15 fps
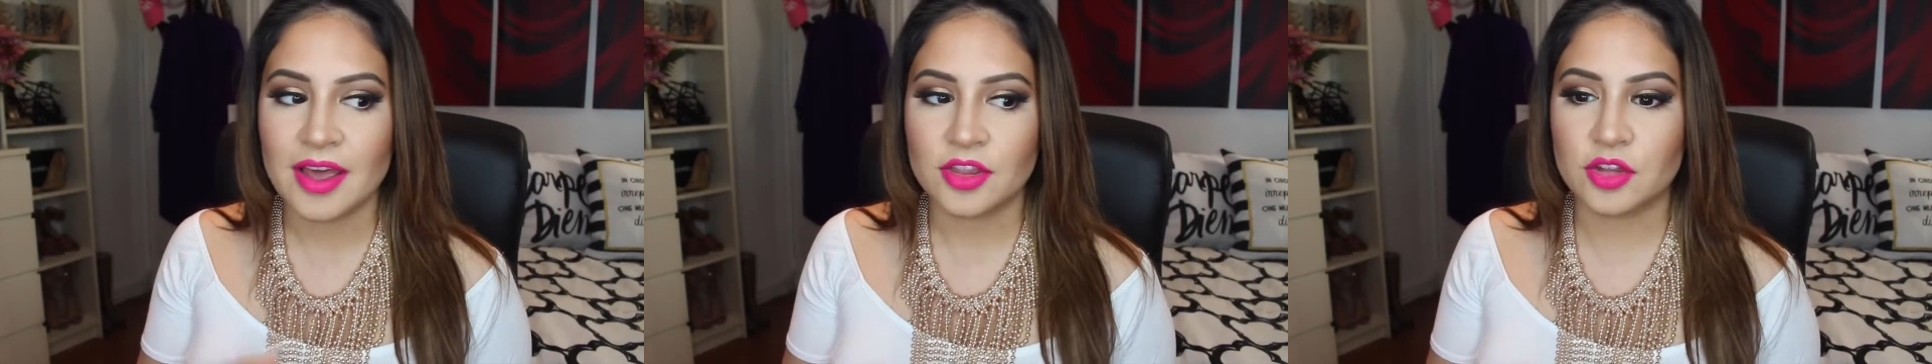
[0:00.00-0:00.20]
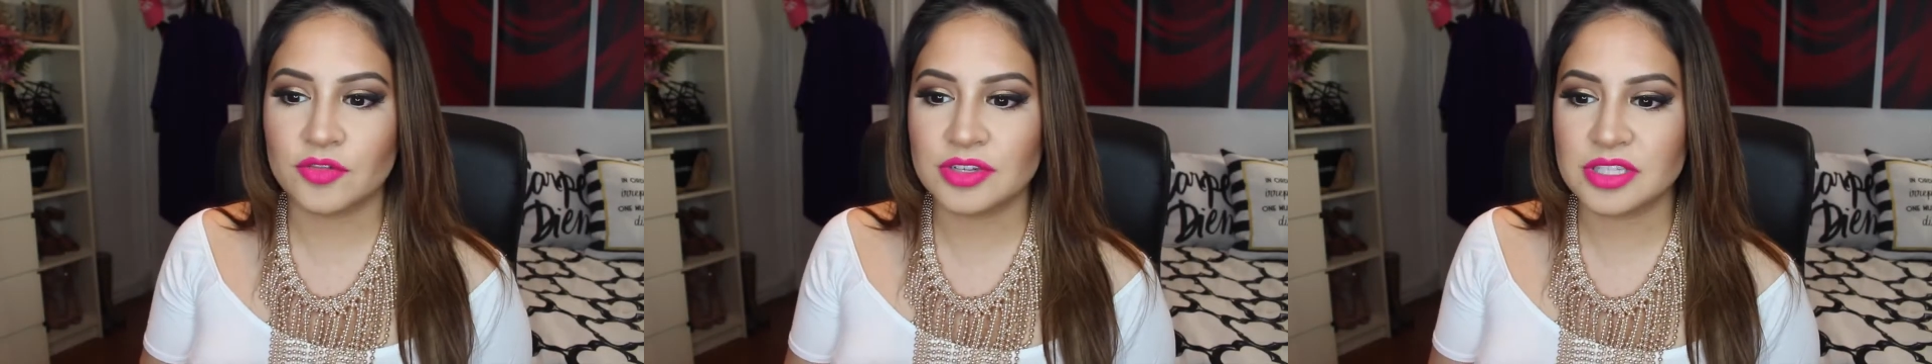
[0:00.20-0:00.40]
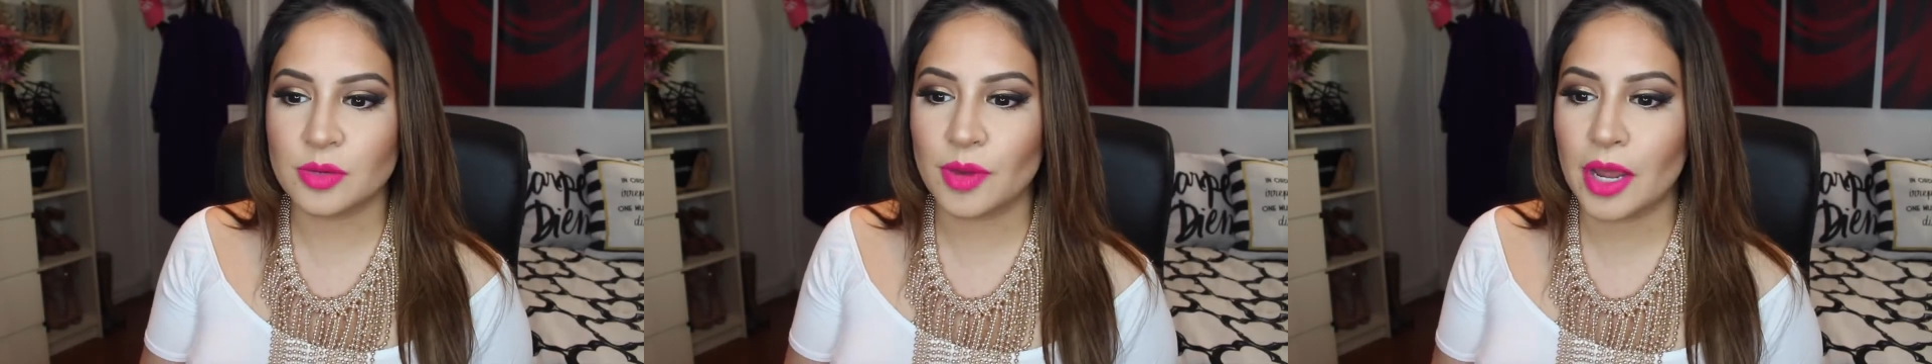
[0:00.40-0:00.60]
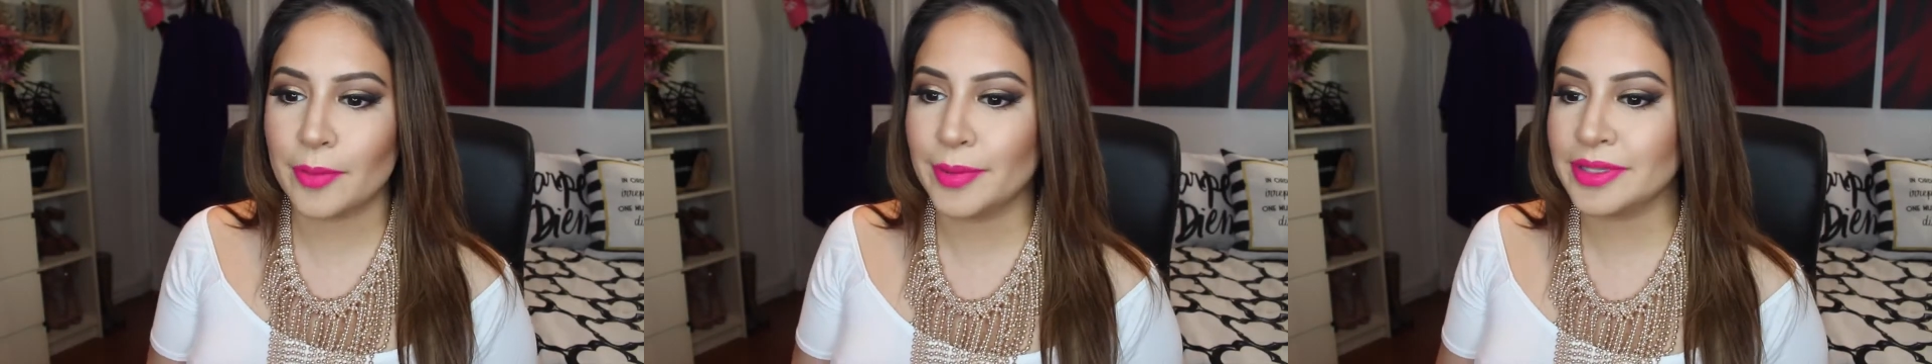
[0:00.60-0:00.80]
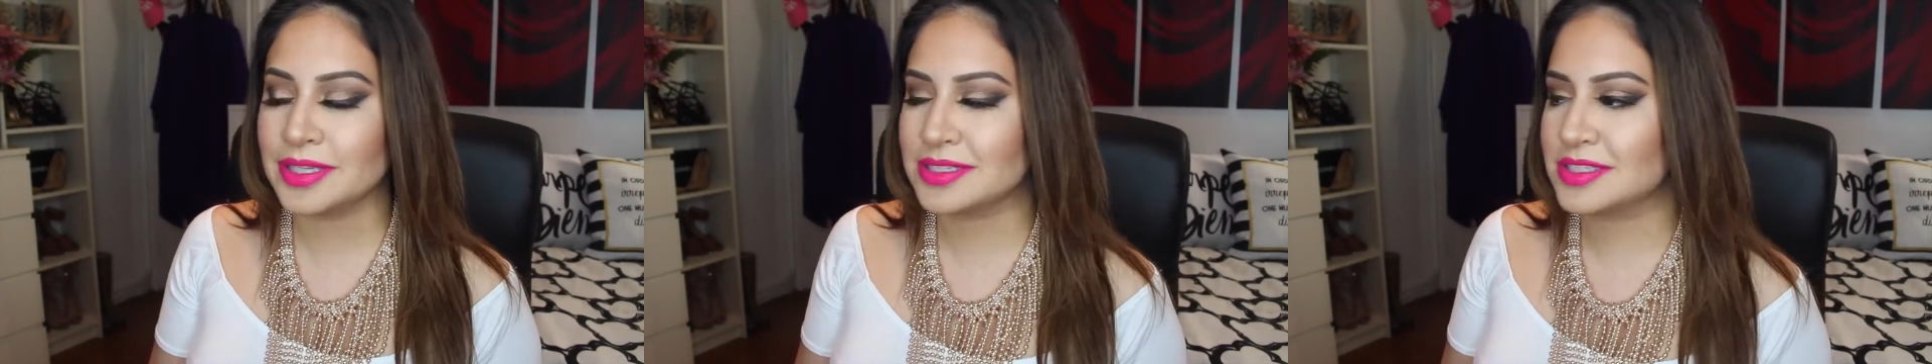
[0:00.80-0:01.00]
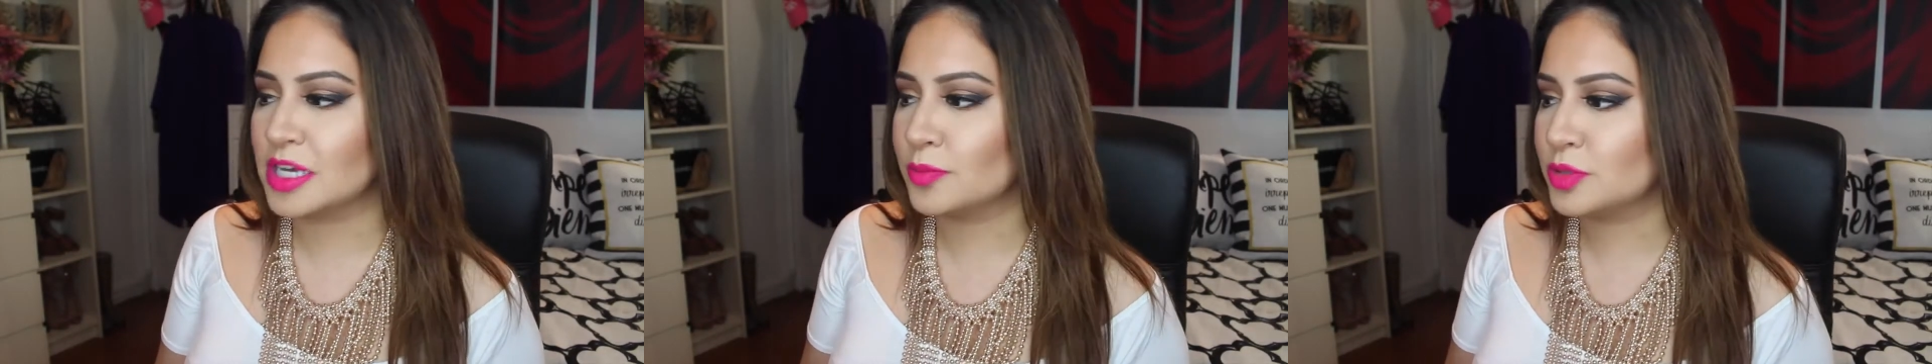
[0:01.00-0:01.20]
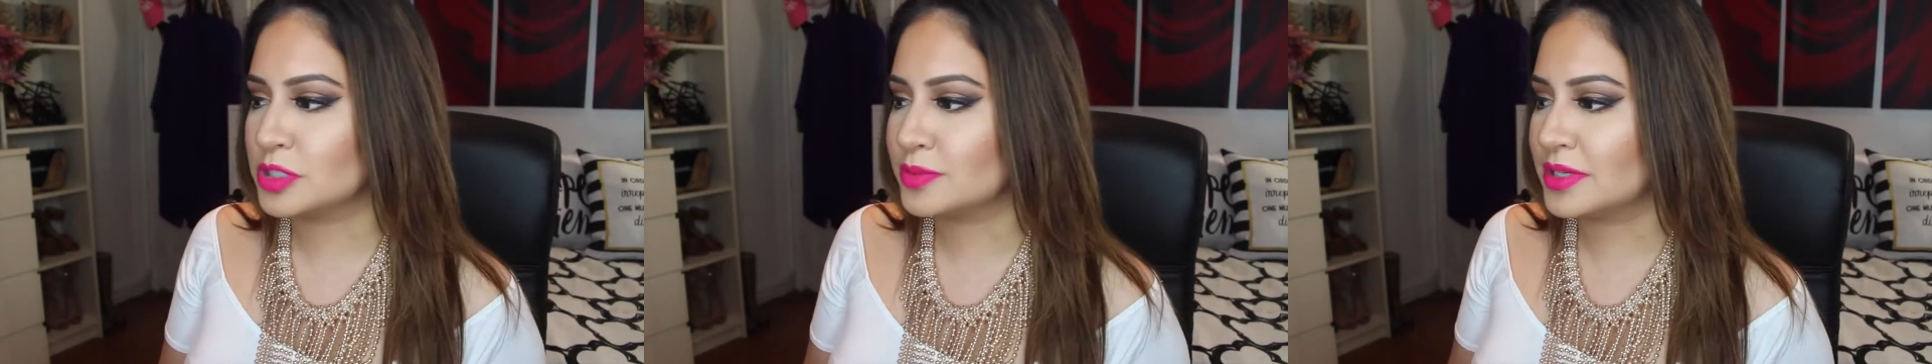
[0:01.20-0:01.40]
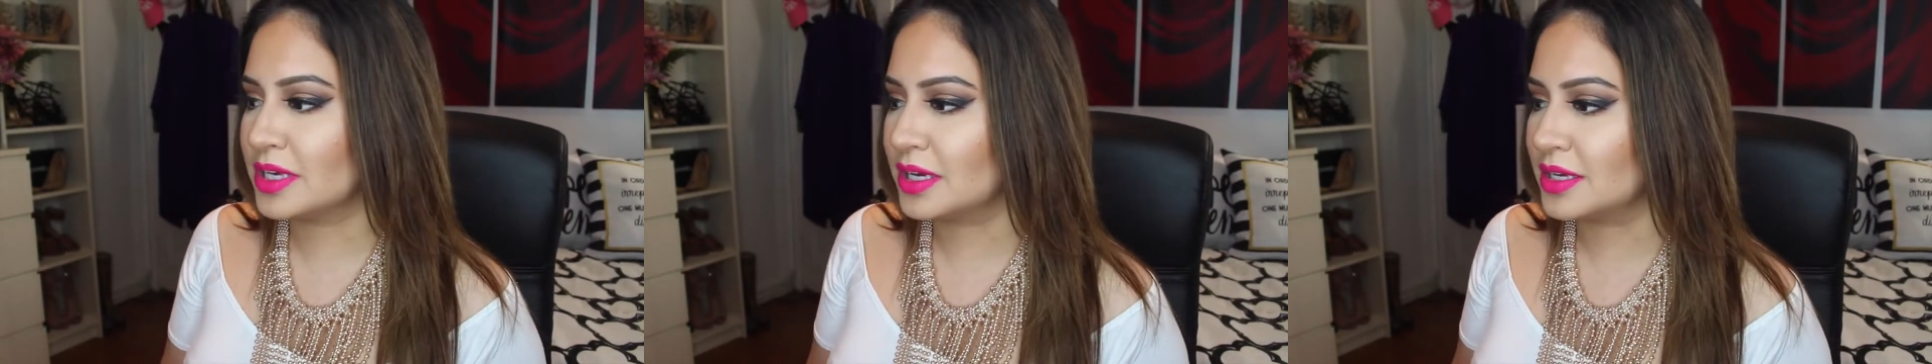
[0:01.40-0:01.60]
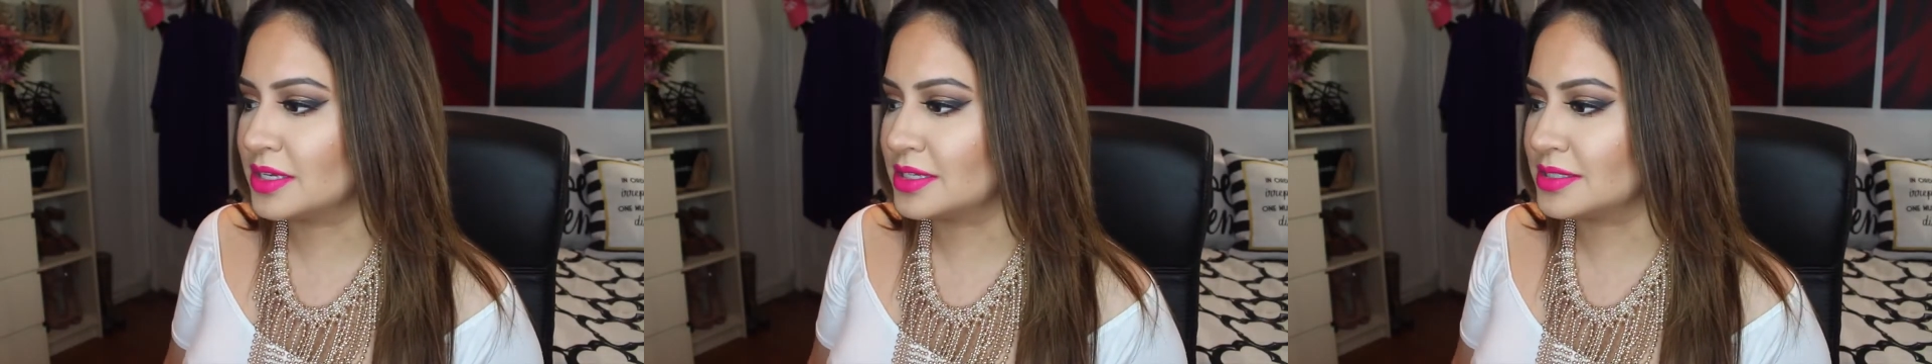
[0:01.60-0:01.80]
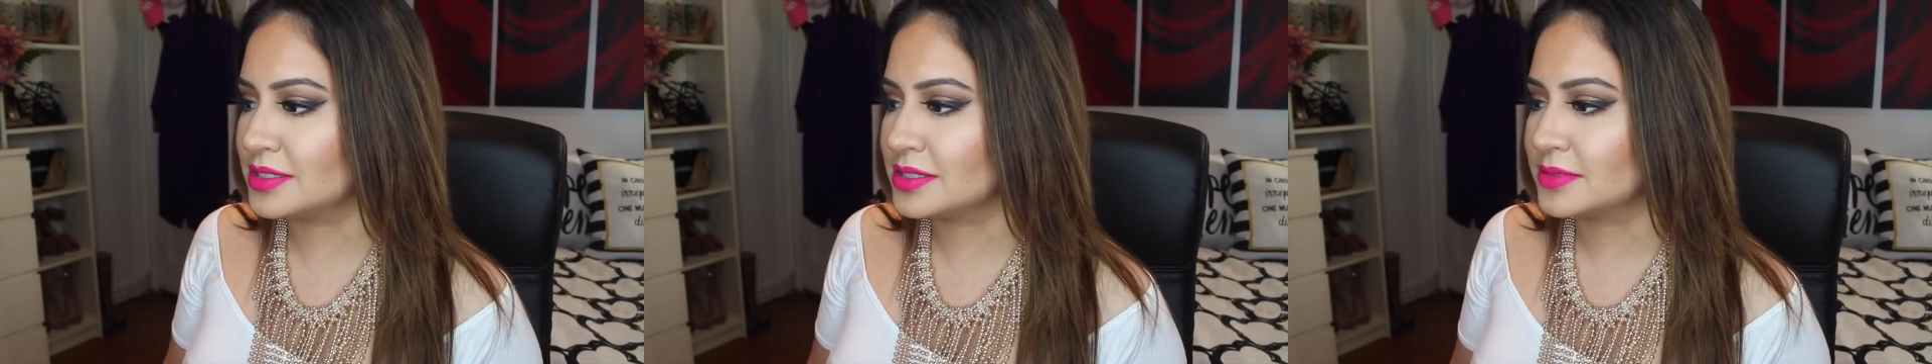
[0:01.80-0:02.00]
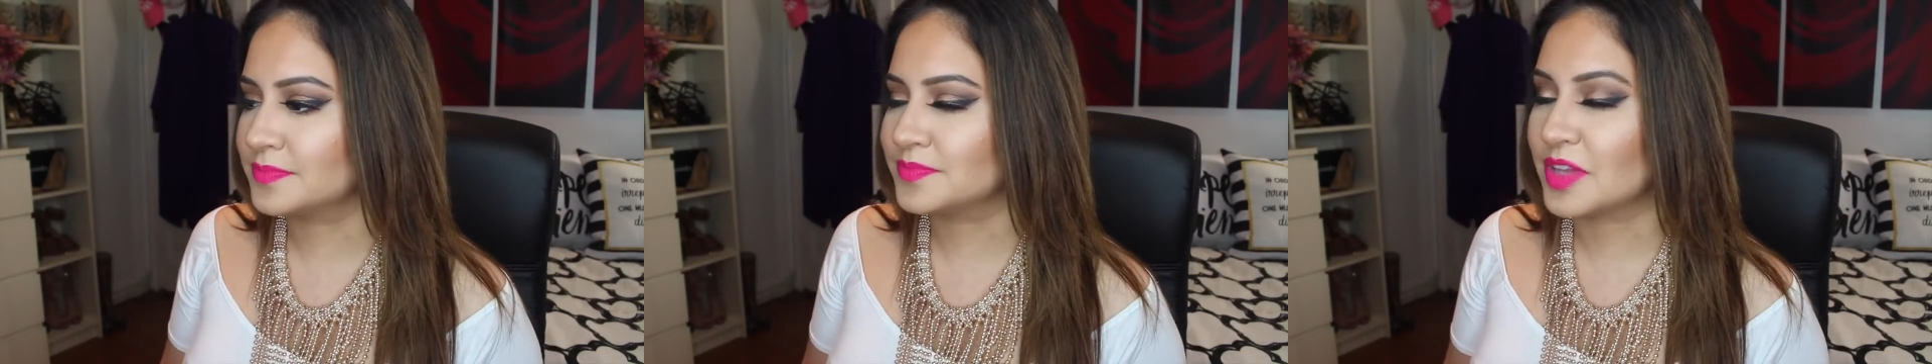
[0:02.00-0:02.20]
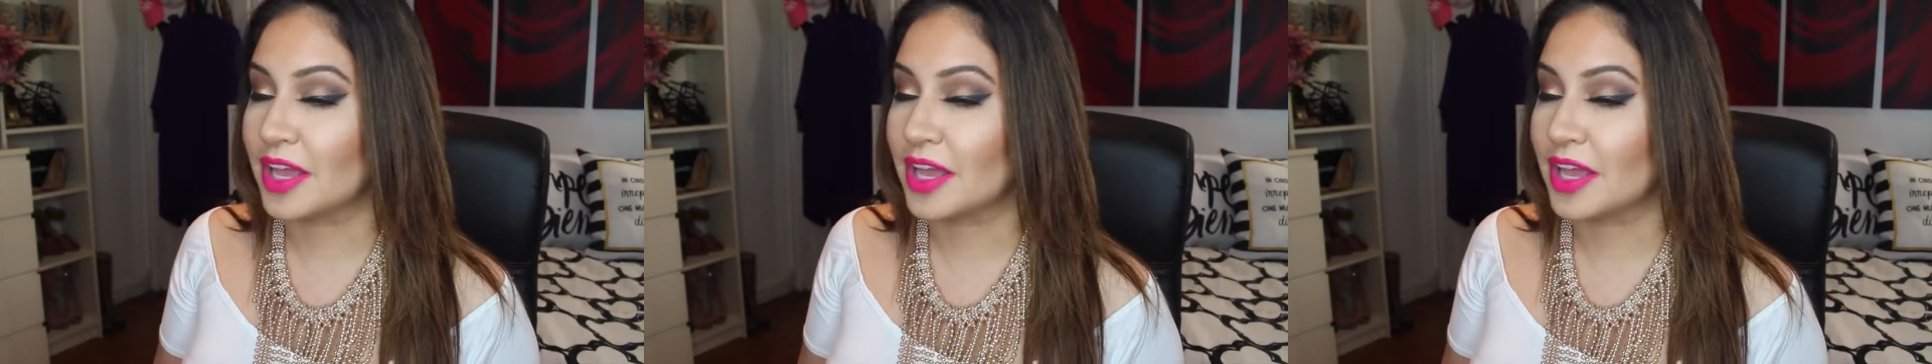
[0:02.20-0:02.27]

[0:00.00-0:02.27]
The reason why I picked this up was because,